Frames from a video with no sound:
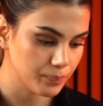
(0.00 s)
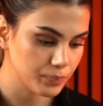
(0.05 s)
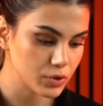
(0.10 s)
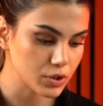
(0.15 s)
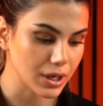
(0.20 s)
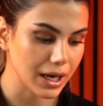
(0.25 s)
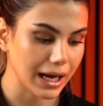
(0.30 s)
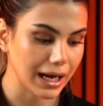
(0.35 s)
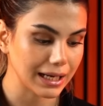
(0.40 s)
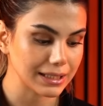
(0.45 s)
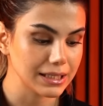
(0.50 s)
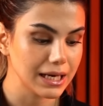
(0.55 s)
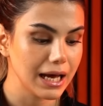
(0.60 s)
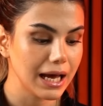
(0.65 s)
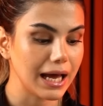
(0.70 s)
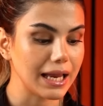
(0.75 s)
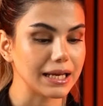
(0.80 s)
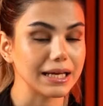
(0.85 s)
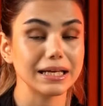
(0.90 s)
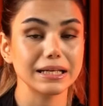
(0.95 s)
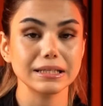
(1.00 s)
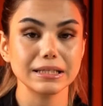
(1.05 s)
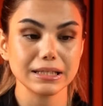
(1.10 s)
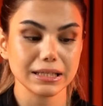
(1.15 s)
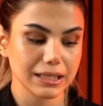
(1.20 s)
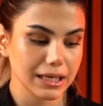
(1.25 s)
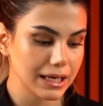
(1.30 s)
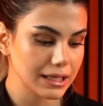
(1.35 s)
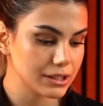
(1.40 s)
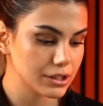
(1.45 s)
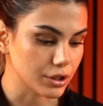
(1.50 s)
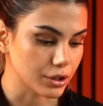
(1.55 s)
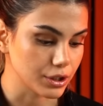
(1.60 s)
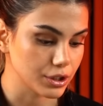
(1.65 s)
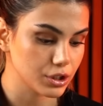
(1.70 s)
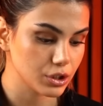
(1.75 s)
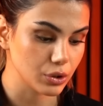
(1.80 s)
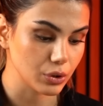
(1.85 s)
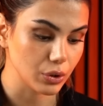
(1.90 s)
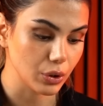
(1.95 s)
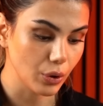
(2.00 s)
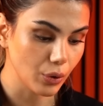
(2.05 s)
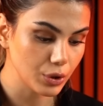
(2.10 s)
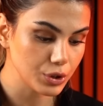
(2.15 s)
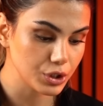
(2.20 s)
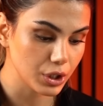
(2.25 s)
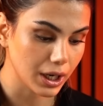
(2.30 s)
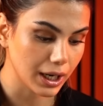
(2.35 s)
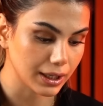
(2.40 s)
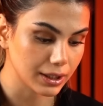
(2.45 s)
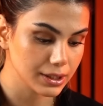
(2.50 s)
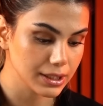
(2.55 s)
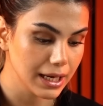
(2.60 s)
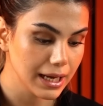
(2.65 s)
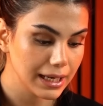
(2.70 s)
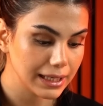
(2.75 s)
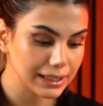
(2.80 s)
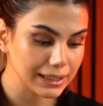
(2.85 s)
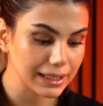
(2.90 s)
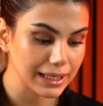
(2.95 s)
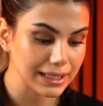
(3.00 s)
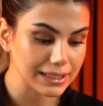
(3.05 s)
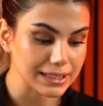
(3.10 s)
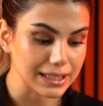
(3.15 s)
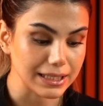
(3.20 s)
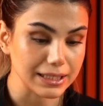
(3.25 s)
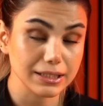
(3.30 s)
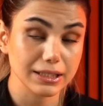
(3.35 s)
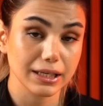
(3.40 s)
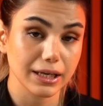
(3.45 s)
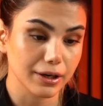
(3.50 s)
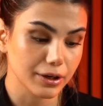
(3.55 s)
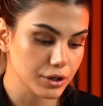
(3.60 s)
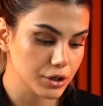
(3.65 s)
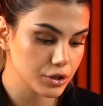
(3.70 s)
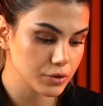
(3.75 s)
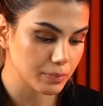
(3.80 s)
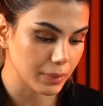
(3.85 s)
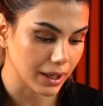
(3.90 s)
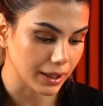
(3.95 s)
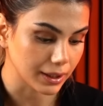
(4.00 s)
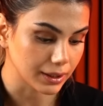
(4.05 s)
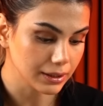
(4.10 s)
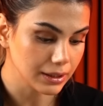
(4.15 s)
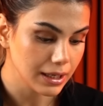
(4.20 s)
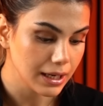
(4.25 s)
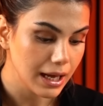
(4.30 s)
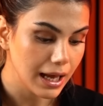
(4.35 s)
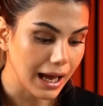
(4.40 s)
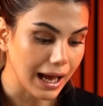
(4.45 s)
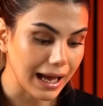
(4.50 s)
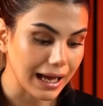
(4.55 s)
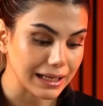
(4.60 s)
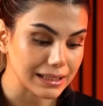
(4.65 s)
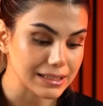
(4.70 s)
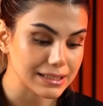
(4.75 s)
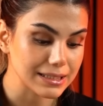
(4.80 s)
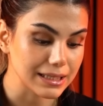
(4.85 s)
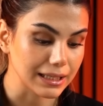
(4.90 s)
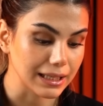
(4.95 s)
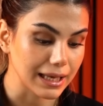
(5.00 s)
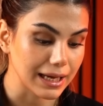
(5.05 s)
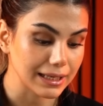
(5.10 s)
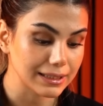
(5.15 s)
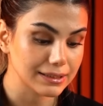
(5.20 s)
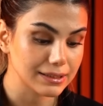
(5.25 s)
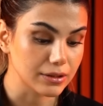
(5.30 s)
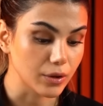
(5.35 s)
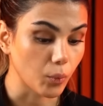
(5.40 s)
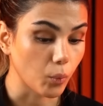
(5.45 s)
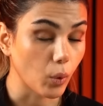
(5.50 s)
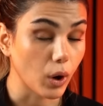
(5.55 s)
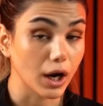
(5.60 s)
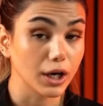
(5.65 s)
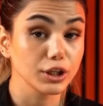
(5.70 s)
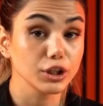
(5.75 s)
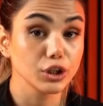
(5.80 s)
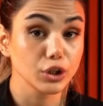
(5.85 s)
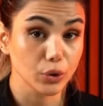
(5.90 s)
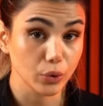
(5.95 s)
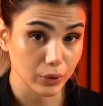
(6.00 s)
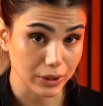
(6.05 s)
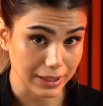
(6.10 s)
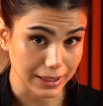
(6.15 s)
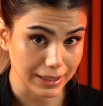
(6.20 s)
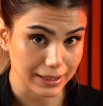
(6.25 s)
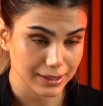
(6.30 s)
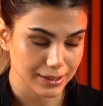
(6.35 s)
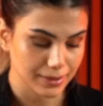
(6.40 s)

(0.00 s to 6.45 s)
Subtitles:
To add an indicator to your chart, click the indicators button and select the one you need.